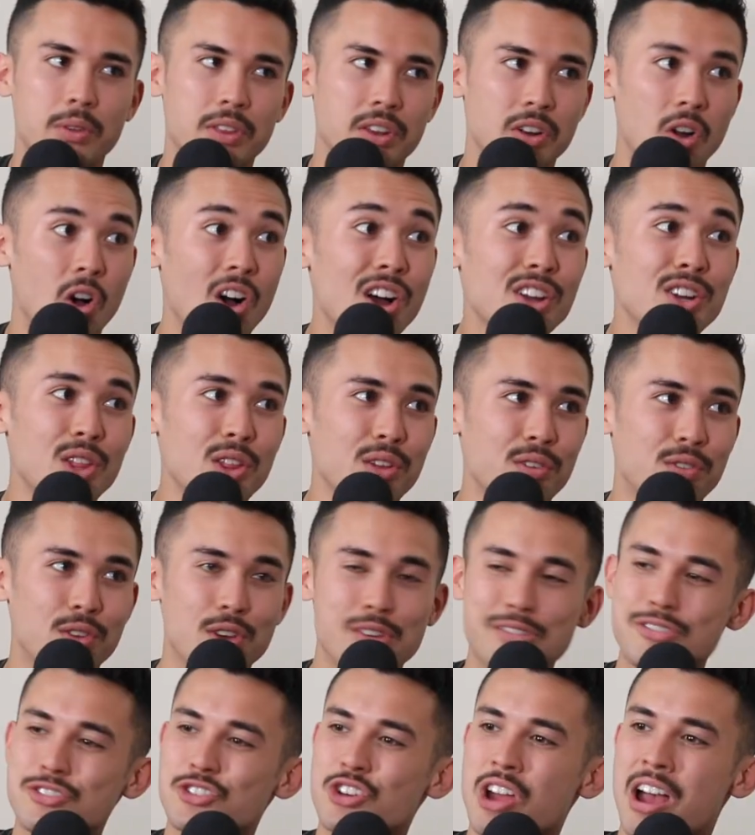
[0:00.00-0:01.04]
with an eye to the
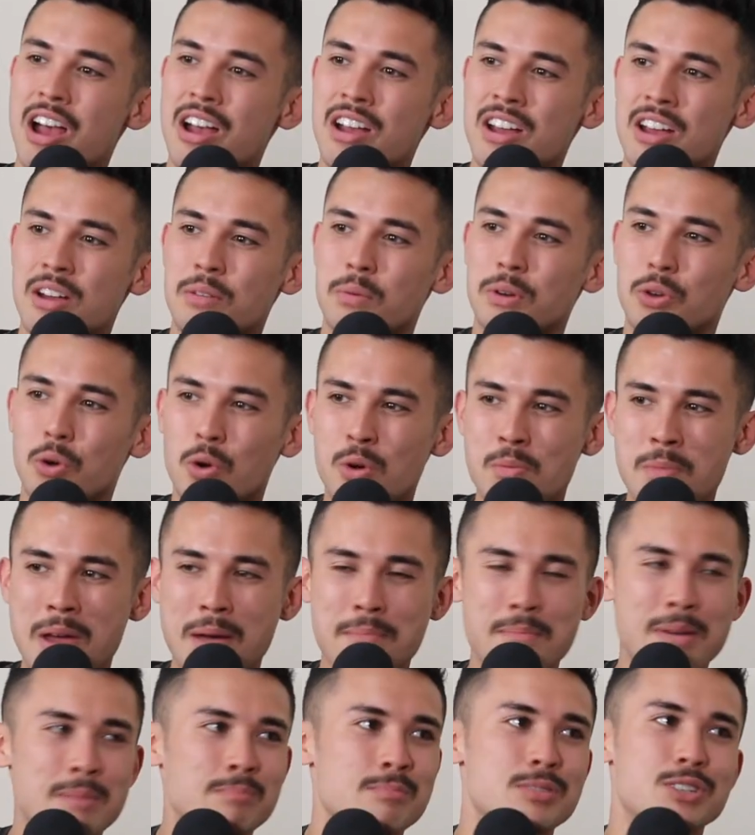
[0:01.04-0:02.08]
future, we're talking
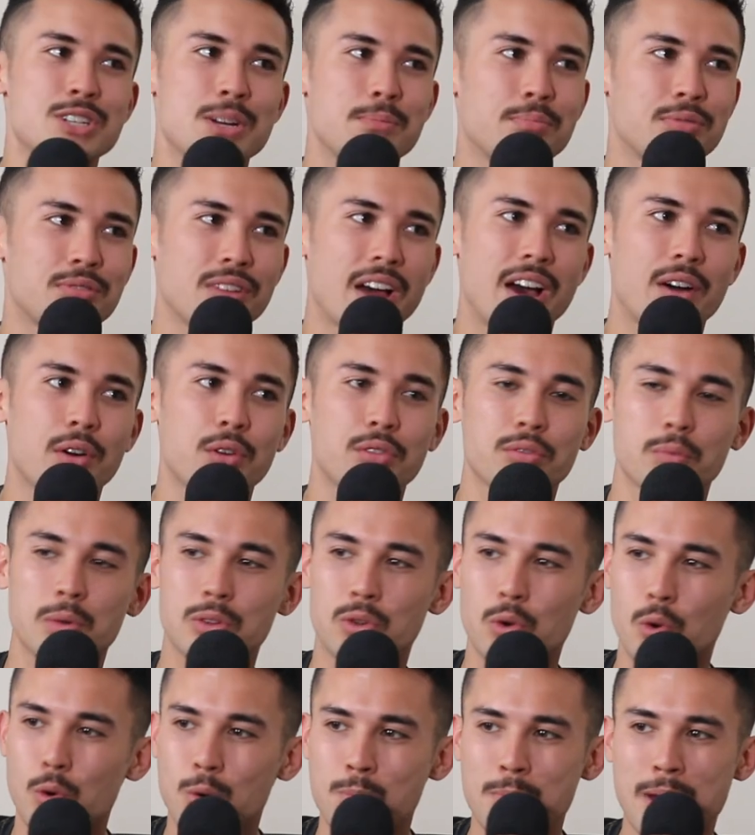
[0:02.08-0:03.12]
about membership sales, we're
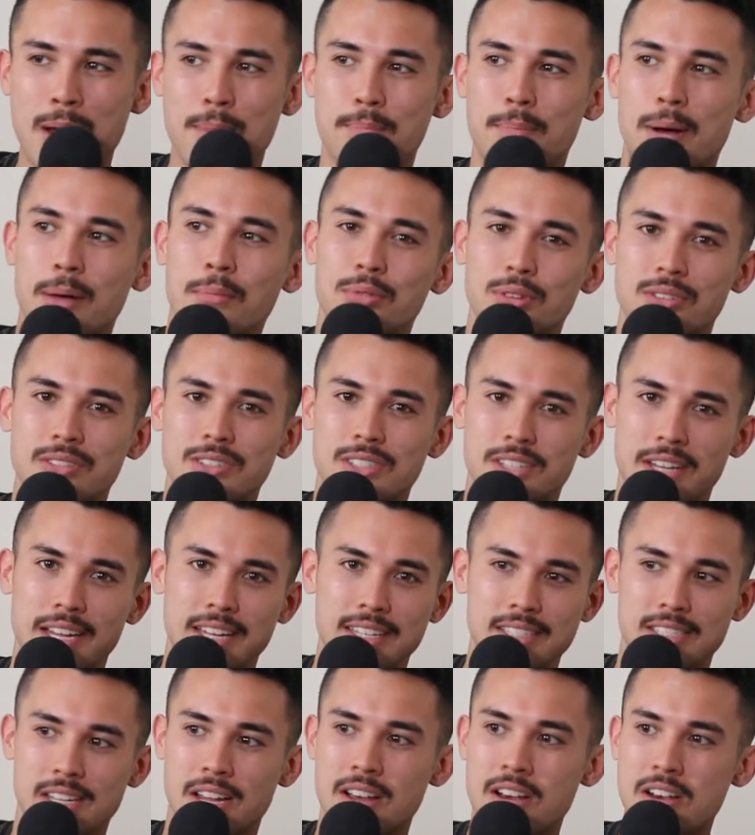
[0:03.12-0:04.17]
talking about bums in
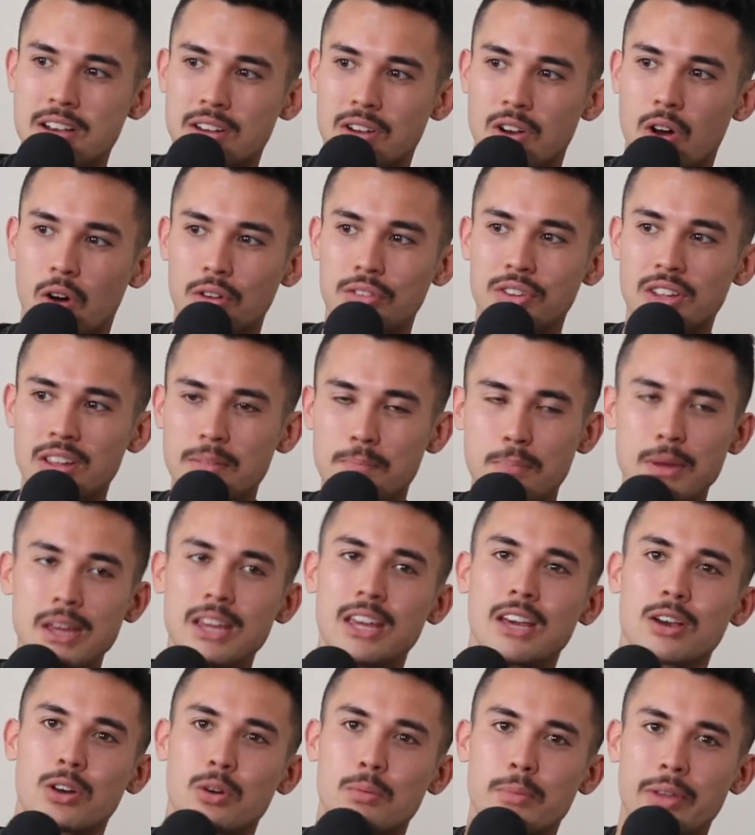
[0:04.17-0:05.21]
seats. Kozzi
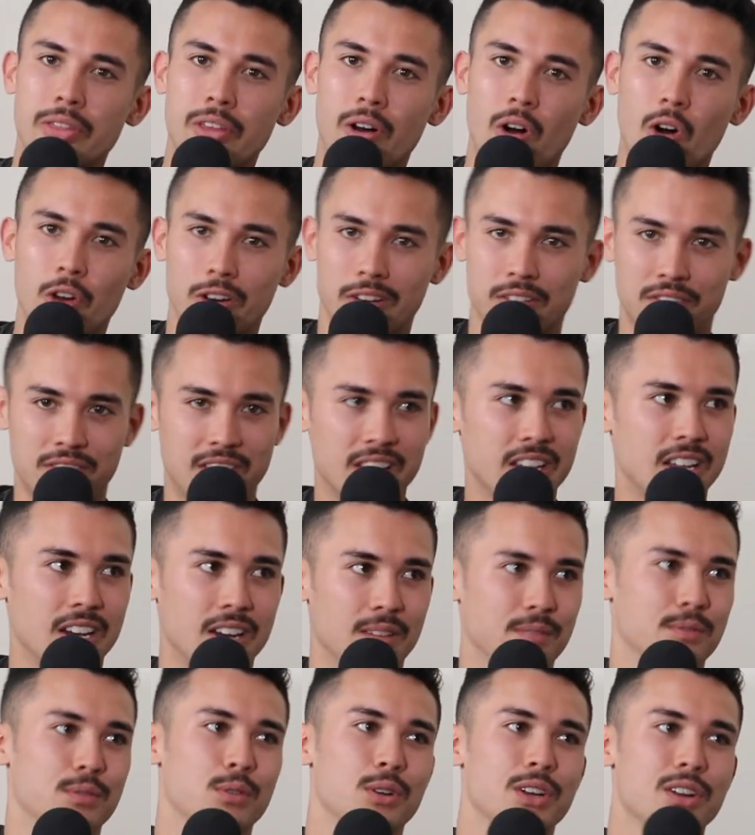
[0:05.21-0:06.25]
Pickett could be the hottest ticket
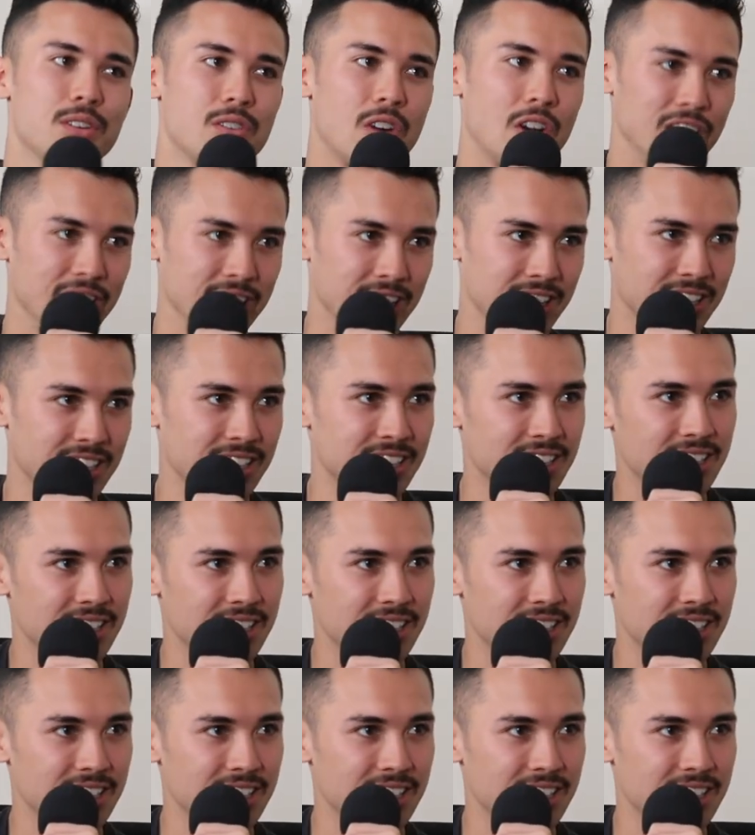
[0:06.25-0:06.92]
in footy right now.